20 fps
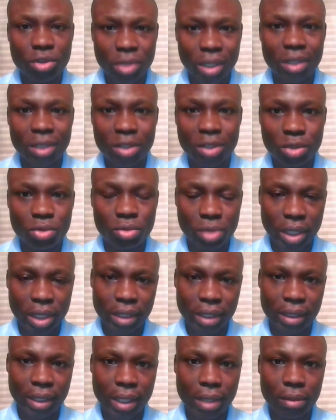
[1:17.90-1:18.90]
you can do
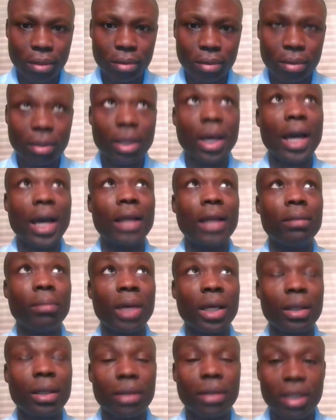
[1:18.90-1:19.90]
right now and
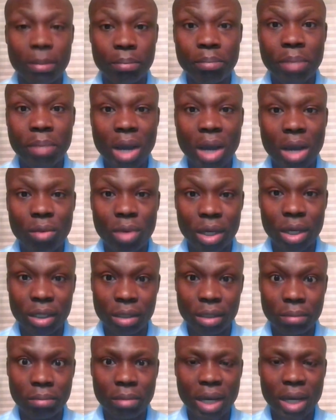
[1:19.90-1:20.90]
by the power in
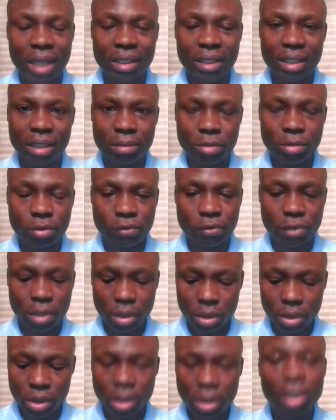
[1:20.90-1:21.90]
the mighty name of
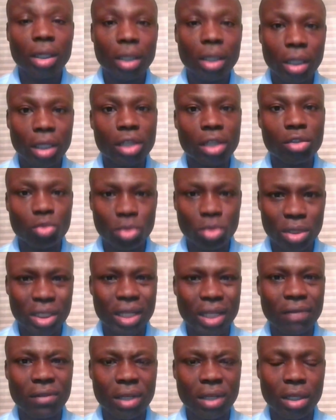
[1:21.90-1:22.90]
god it will
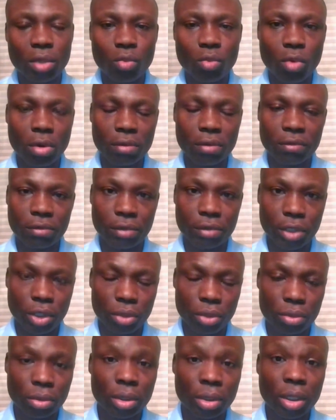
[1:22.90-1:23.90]
definitely work for
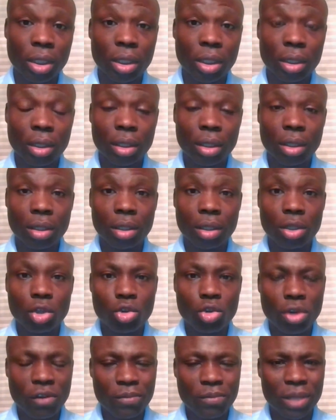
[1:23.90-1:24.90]
you
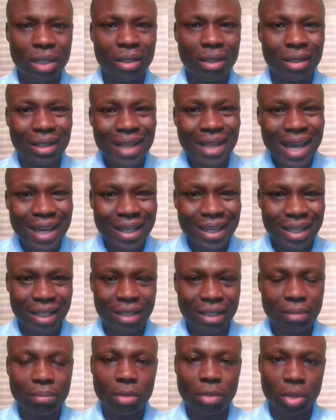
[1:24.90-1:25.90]
you have been
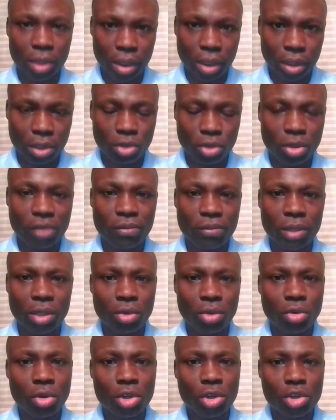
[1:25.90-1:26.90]
lacking money you have been
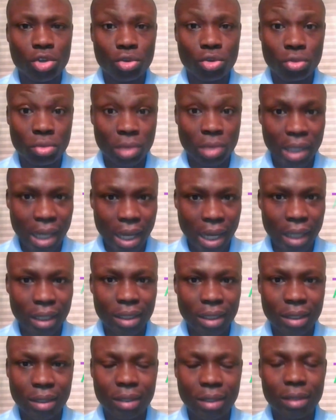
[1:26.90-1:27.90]
going through
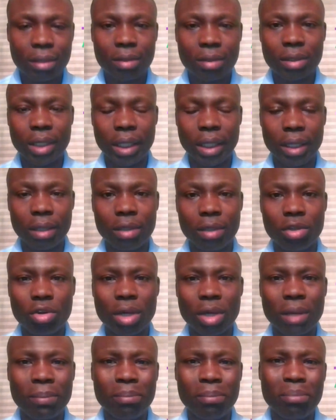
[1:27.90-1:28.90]
lack okay you
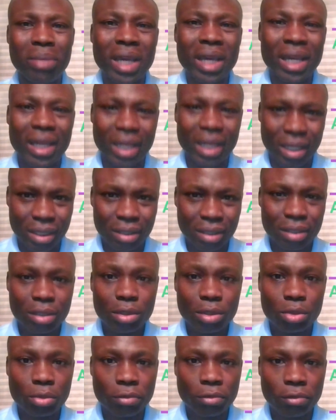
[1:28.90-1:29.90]
are begging
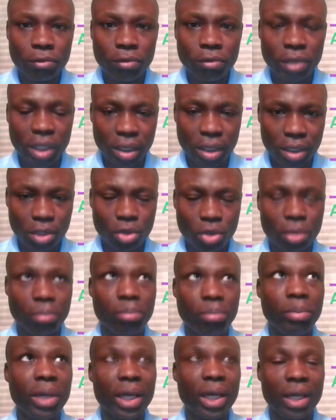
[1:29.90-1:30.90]
to feed, you're
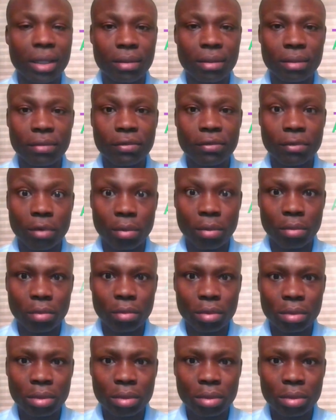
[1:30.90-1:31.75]
begging for